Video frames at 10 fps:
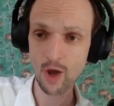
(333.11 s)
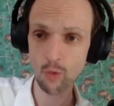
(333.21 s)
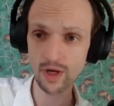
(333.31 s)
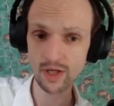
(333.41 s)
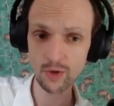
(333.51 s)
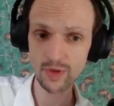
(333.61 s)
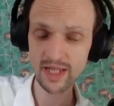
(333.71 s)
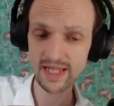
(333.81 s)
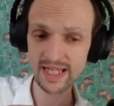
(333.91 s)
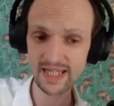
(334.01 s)
when
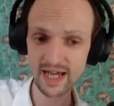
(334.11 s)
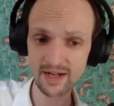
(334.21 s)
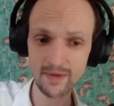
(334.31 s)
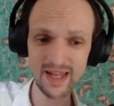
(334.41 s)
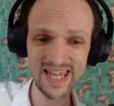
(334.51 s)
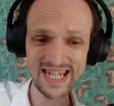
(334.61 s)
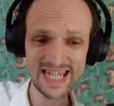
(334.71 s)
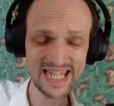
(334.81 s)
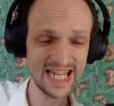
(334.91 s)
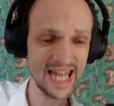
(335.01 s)
green decided that he
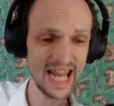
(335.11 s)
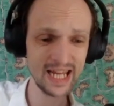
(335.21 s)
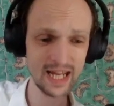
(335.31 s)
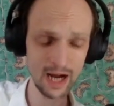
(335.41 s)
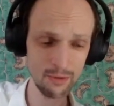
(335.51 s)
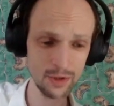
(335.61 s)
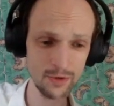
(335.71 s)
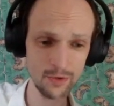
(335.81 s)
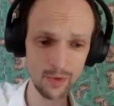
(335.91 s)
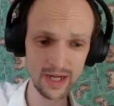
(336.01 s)
needed a
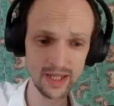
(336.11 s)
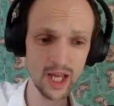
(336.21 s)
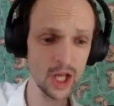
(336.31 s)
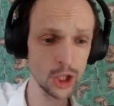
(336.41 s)
counter threat